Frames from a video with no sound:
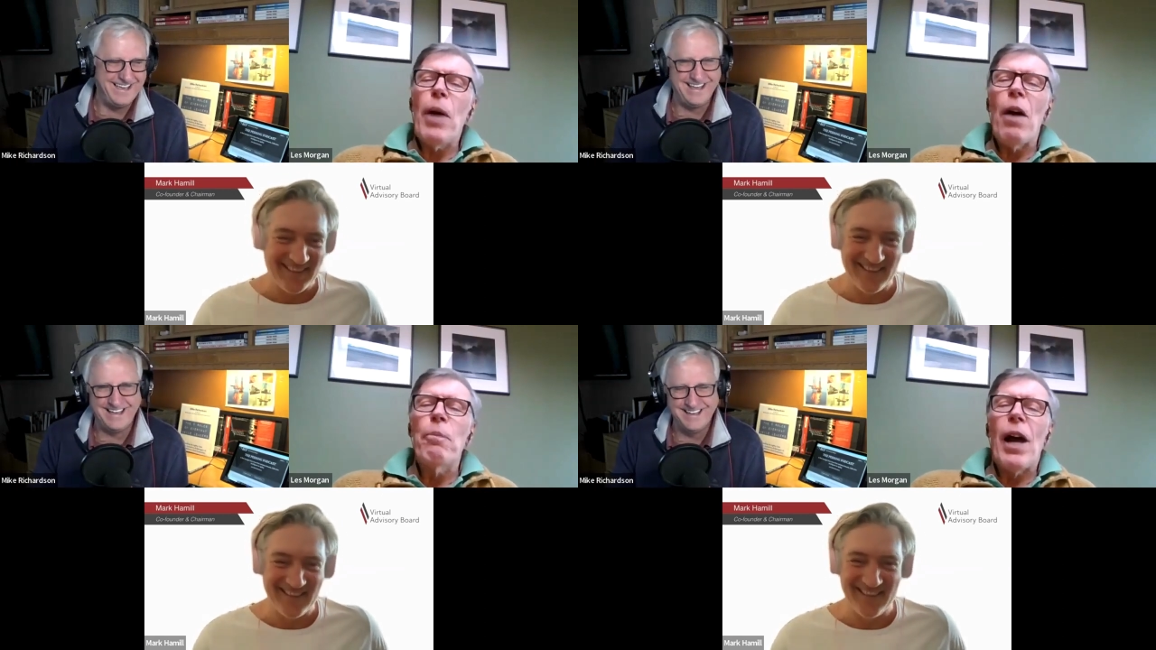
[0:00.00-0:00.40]

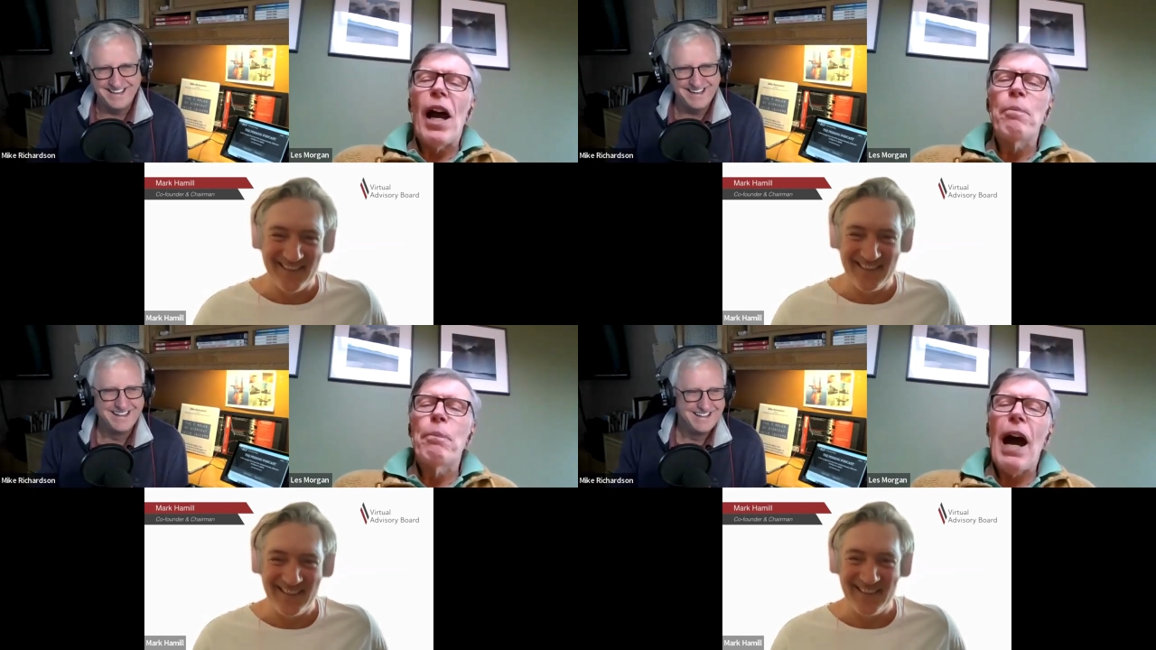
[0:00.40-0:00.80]

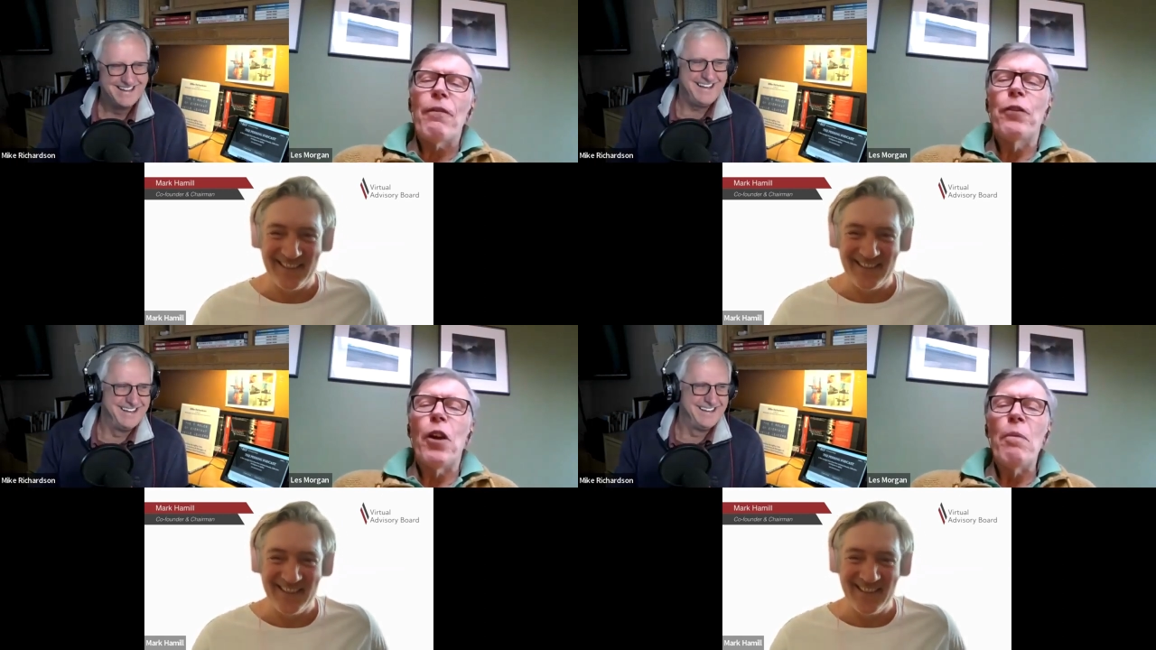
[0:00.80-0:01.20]

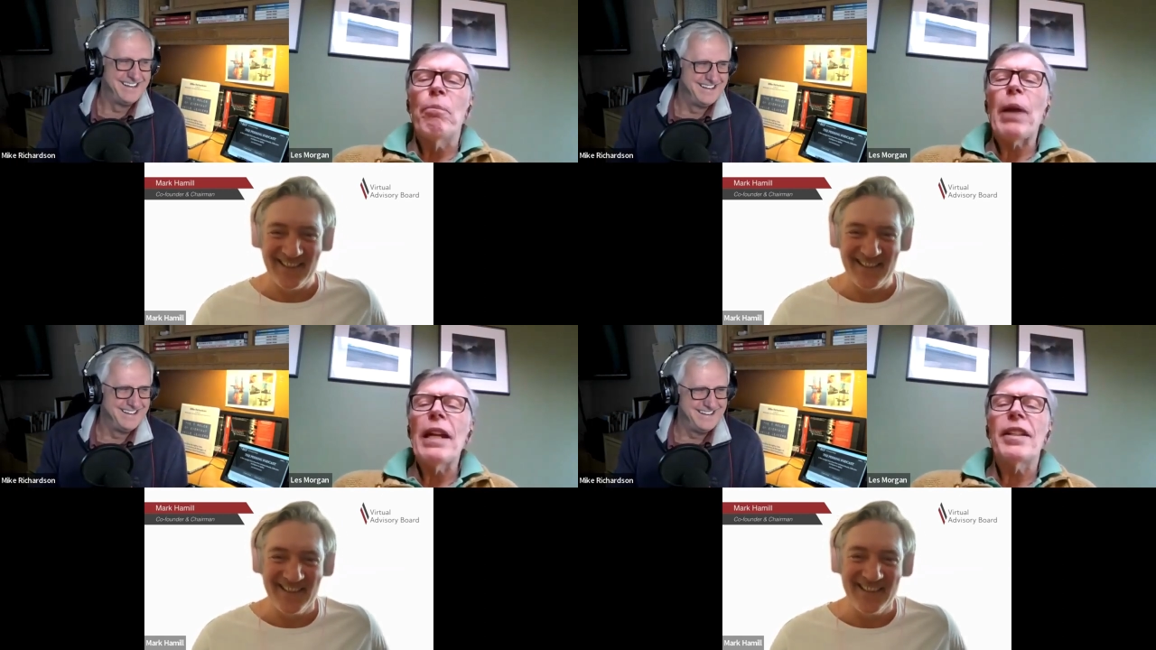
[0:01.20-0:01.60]
Speaker 1: apart
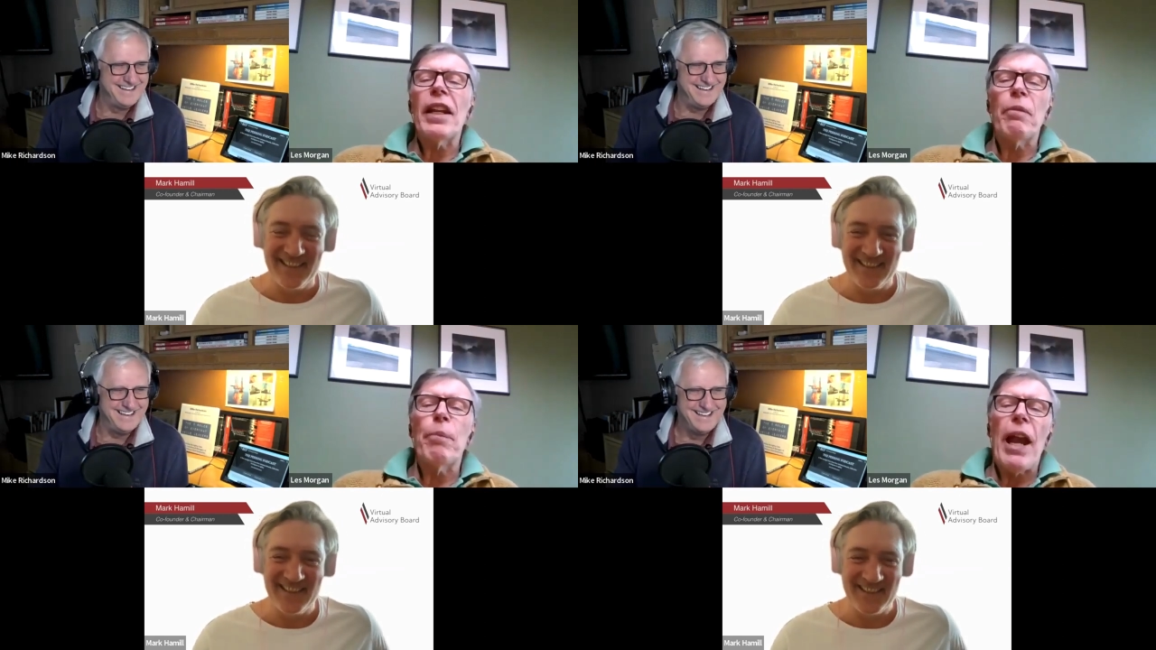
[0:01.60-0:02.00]
from
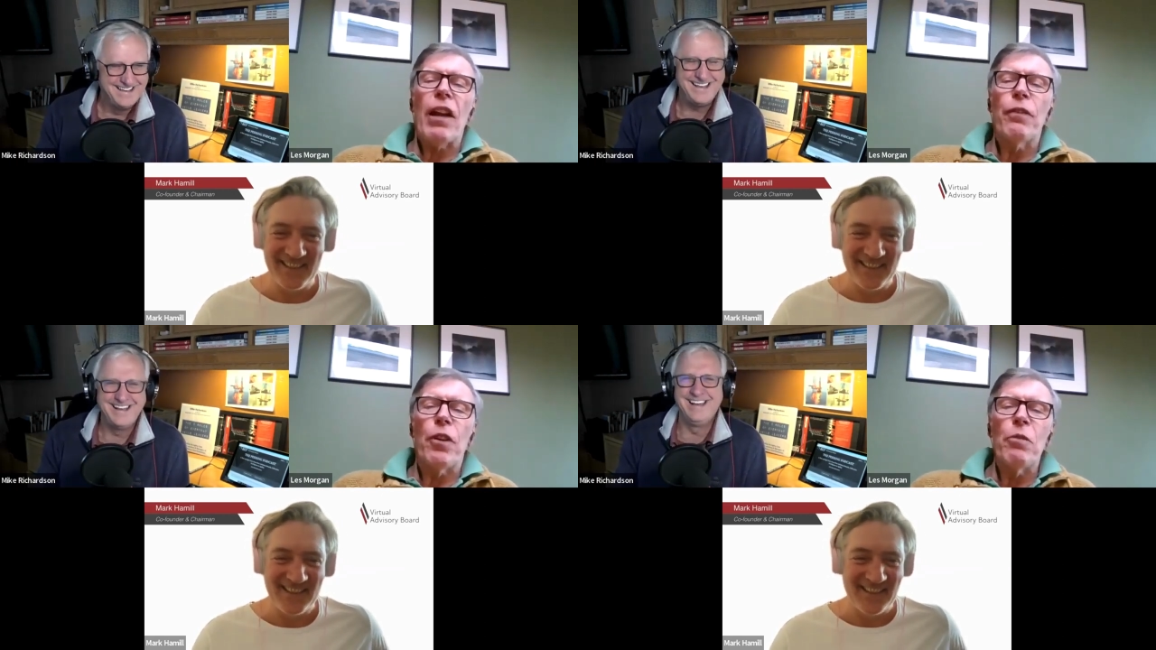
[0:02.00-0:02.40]
painting
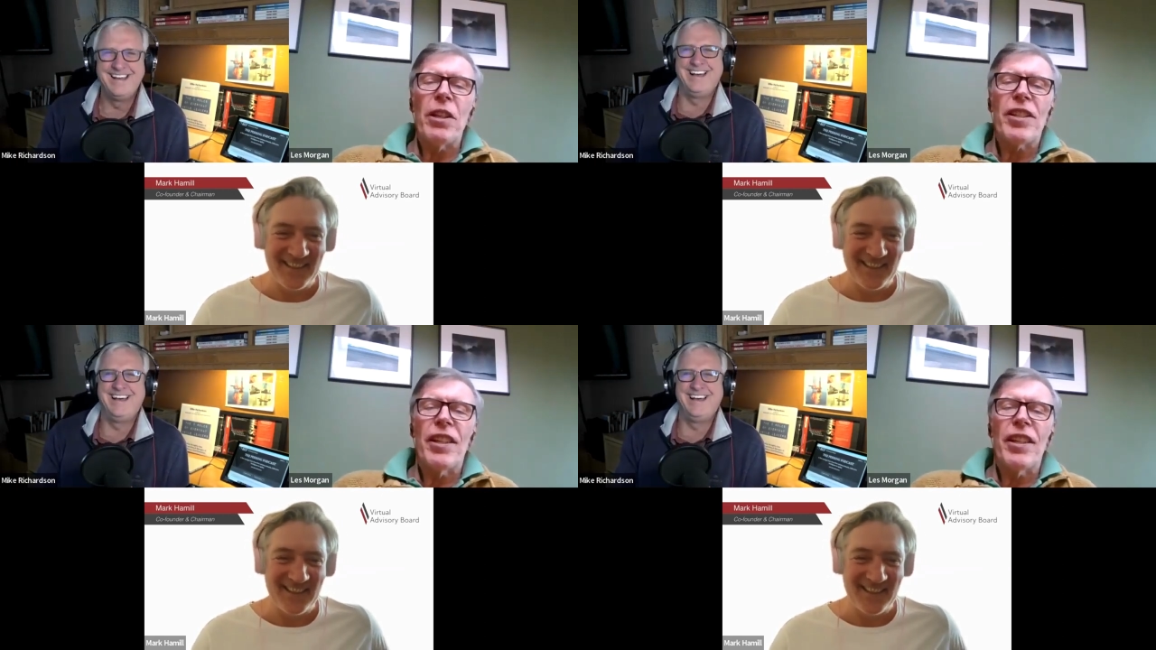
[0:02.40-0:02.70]
Perth from the,